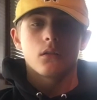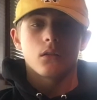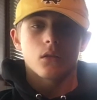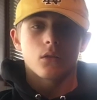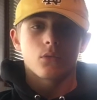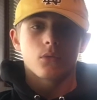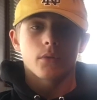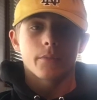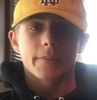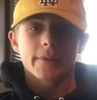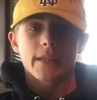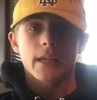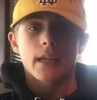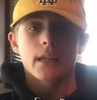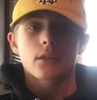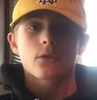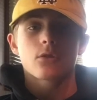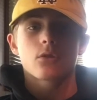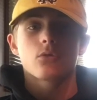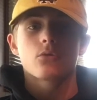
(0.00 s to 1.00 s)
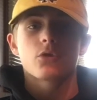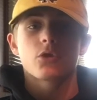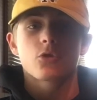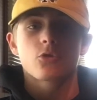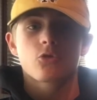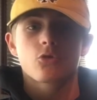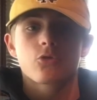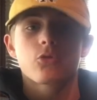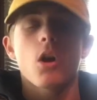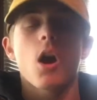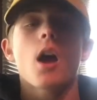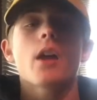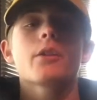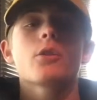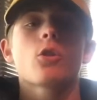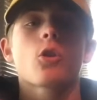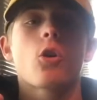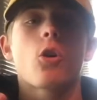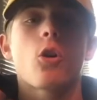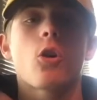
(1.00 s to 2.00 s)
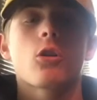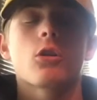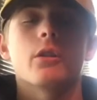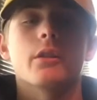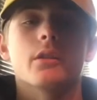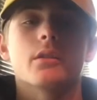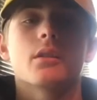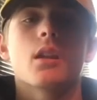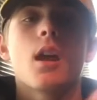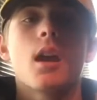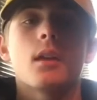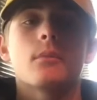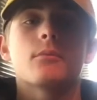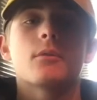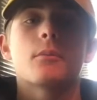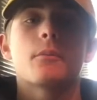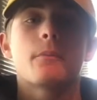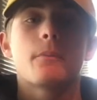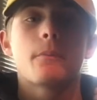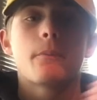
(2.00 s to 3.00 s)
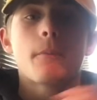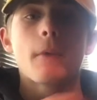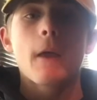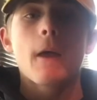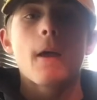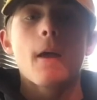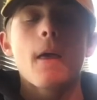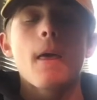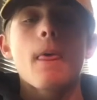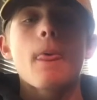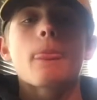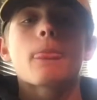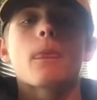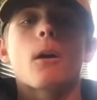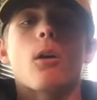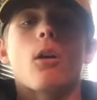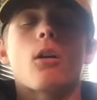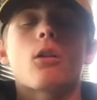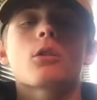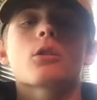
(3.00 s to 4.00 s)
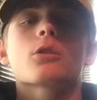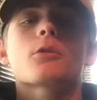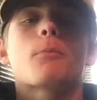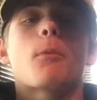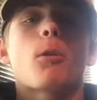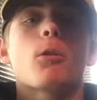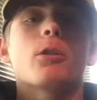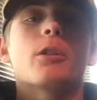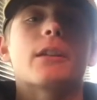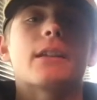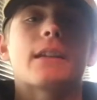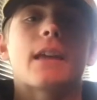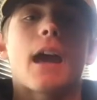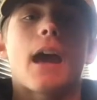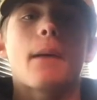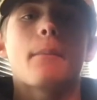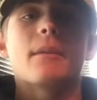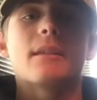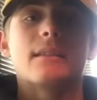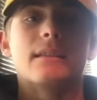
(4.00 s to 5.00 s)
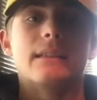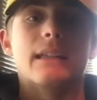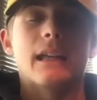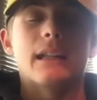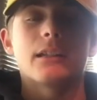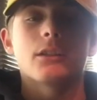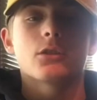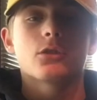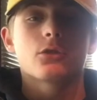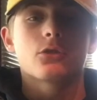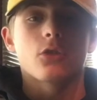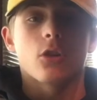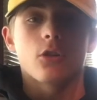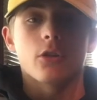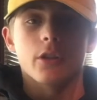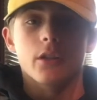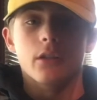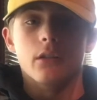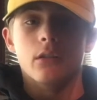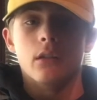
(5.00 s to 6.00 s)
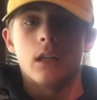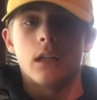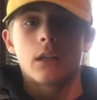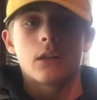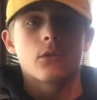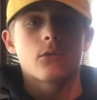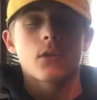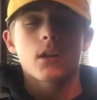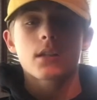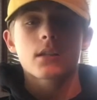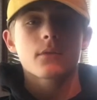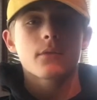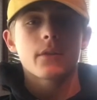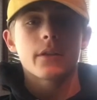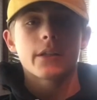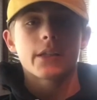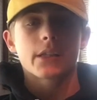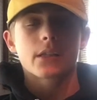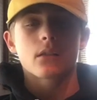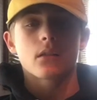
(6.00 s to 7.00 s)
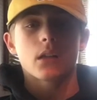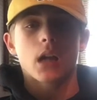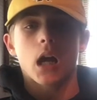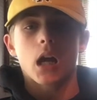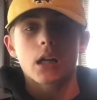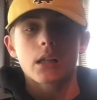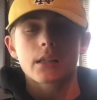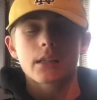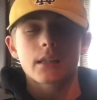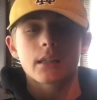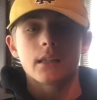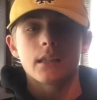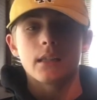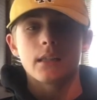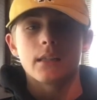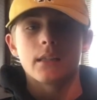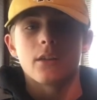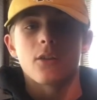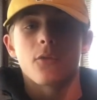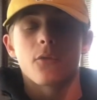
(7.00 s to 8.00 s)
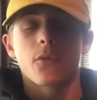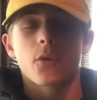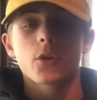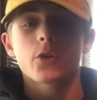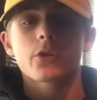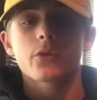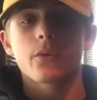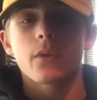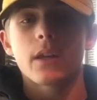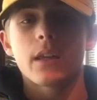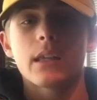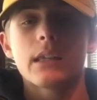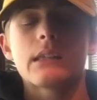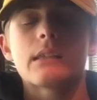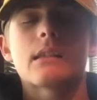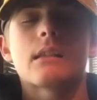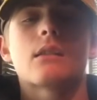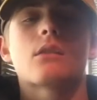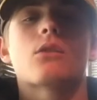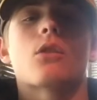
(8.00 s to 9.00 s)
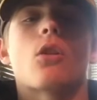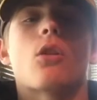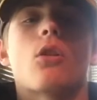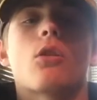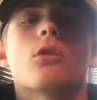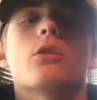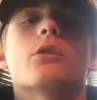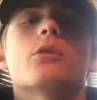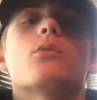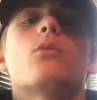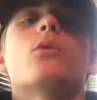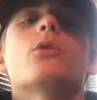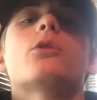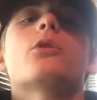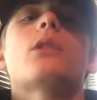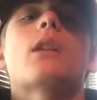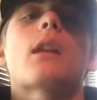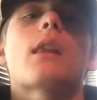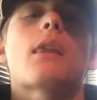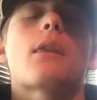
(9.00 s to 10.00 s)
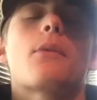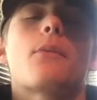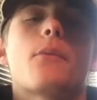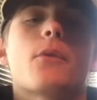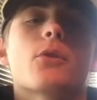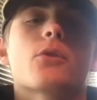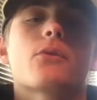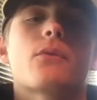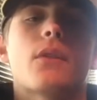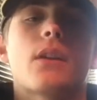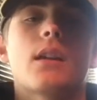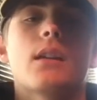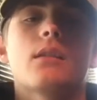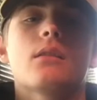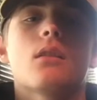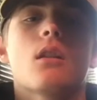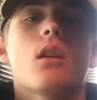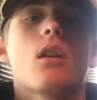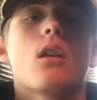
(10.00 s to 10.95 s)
You know what I'm saying? So just try your hardest. The hardest part in CAP is getting started. The rest of it is honestly easy. The first phase is the hardest. Once you get out of the first phase,